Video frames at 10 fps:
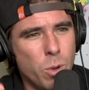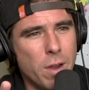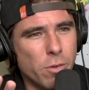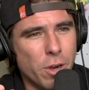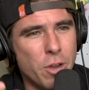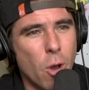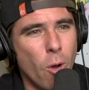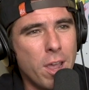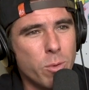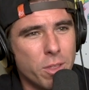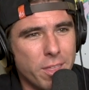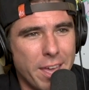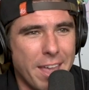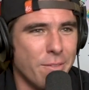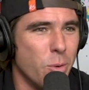Were you ever annoyed with
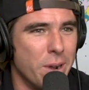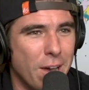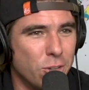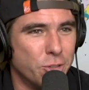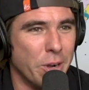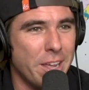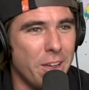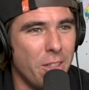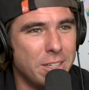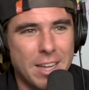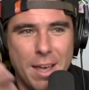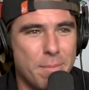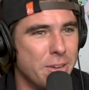like everyone else drinking all the time?